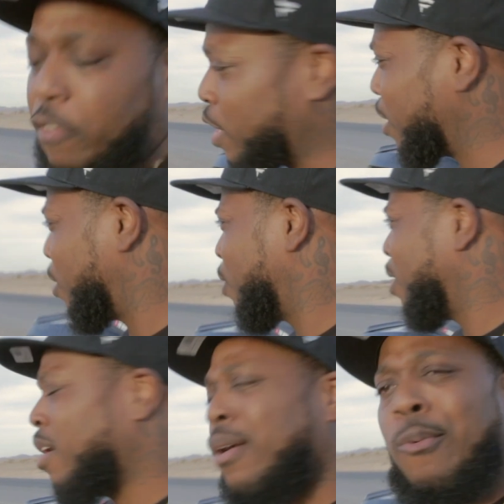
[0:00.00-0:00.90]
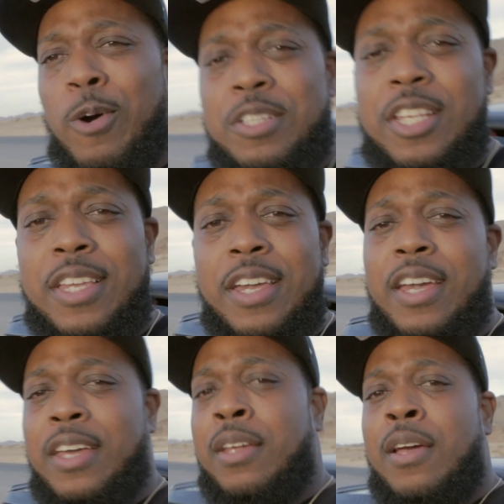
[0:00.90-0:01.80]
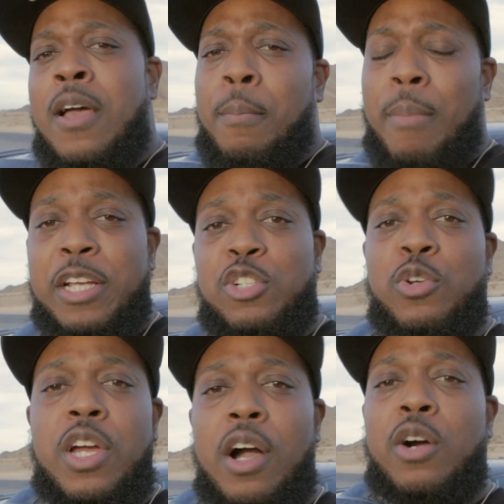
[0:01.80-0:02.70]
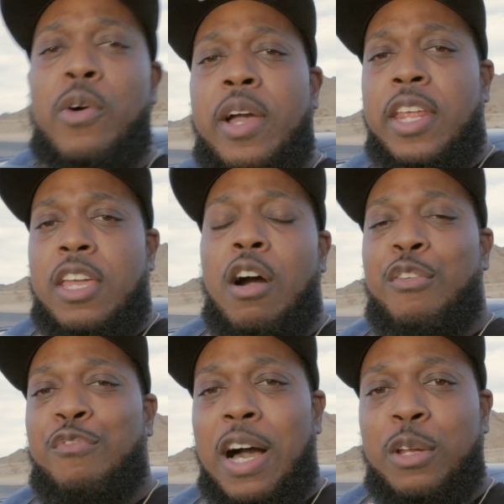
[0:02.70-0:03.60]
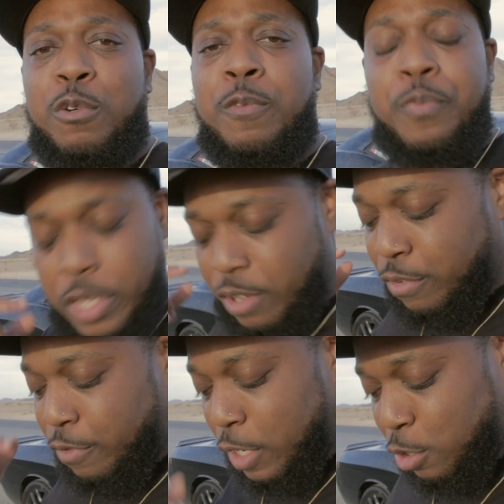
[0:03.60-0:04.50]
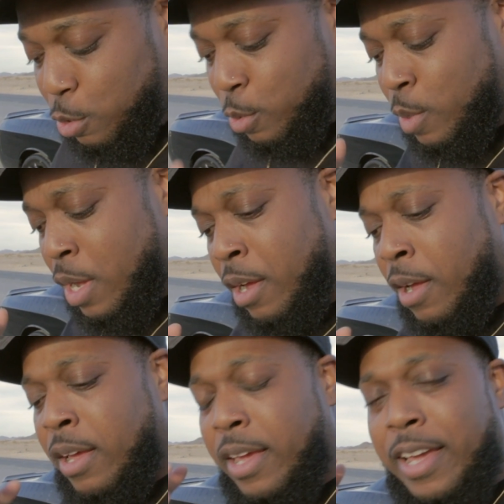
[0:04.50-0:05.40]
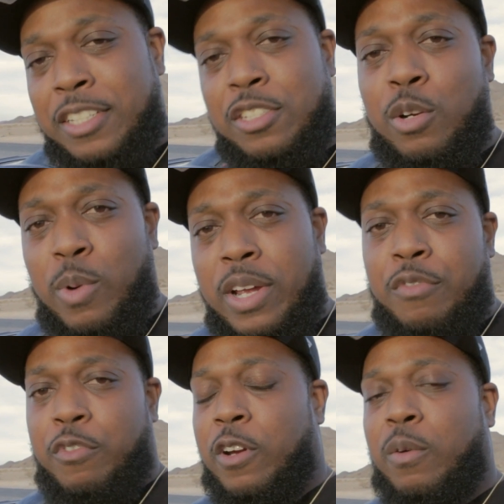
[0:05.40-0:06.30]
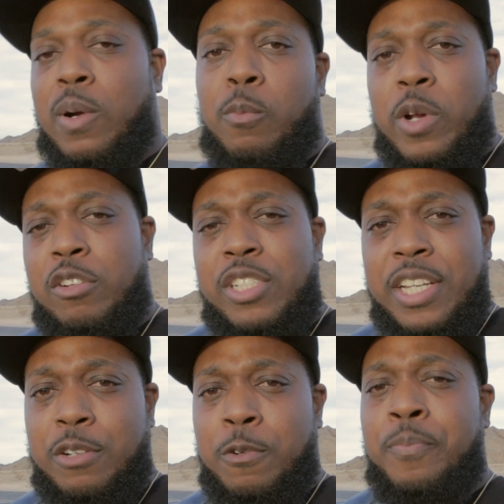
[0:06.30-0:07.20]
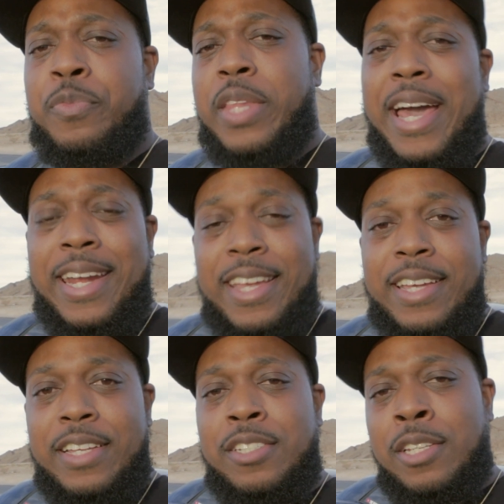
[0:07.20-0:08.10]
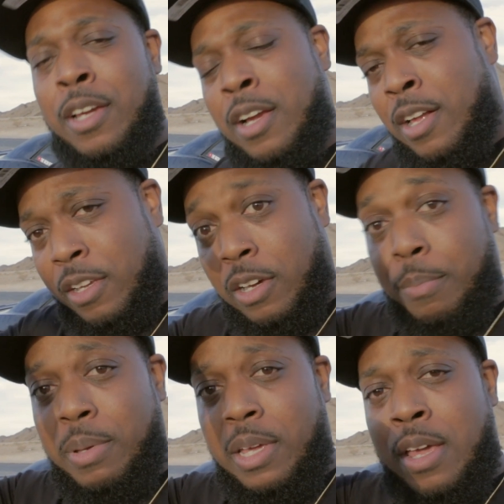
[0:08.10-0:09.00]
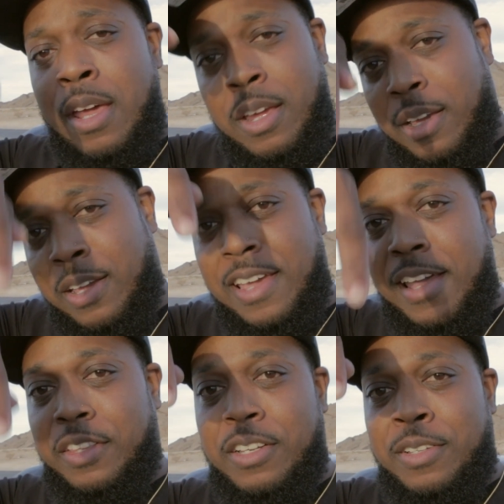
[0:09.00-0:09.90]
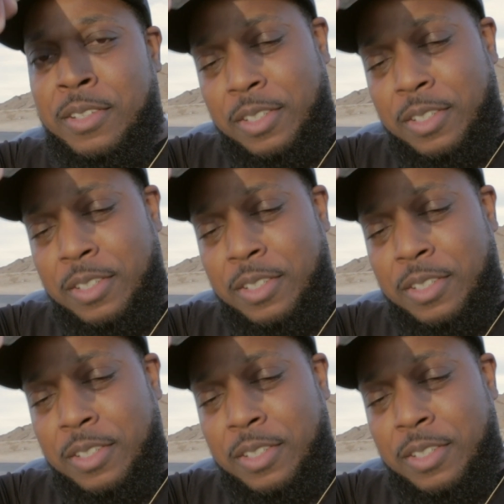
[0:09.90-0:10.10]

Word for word: the video. Once again, make sure y'all go ahead and y'all follow the official Instagram for the Grim Runner channel. That is gonna be in the